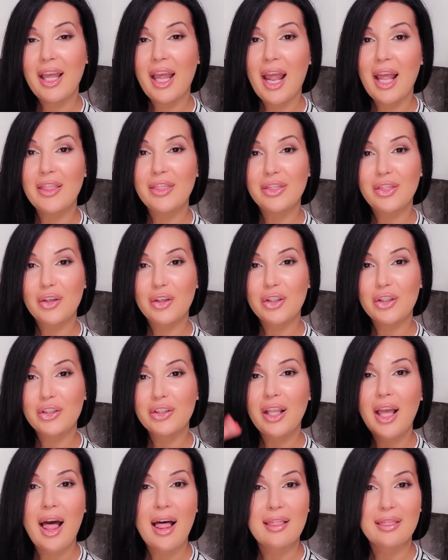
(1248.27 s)
And
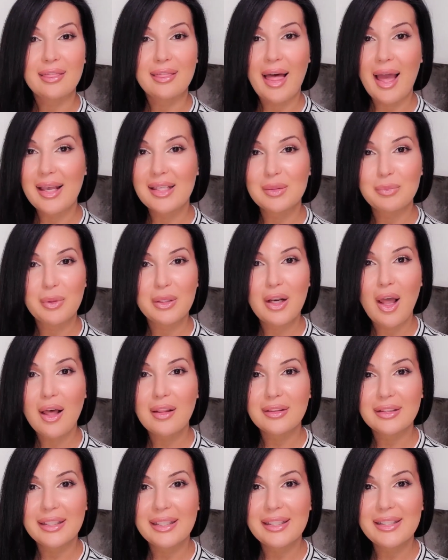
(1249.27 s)
third, last but
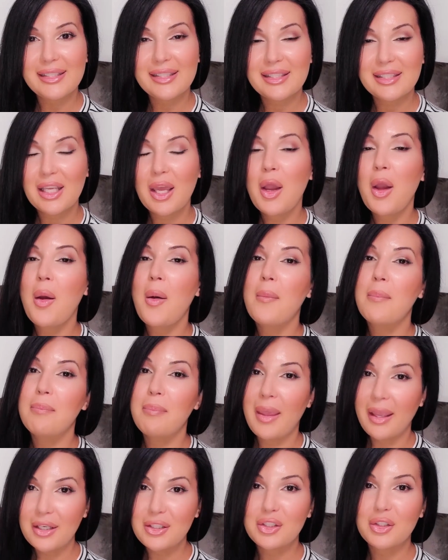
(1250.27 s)
not least,
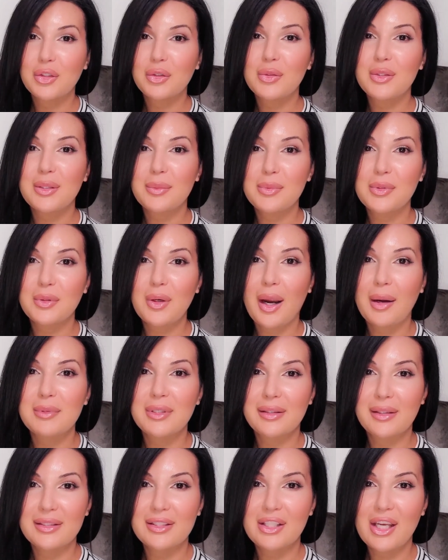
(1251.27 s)
make sure you subscribe
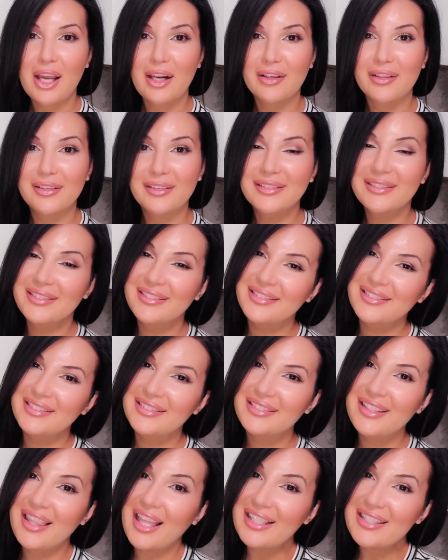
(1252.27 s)
to this channel.
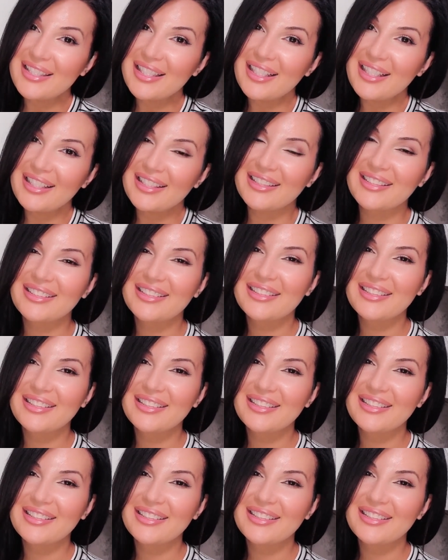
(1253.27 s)
That's it.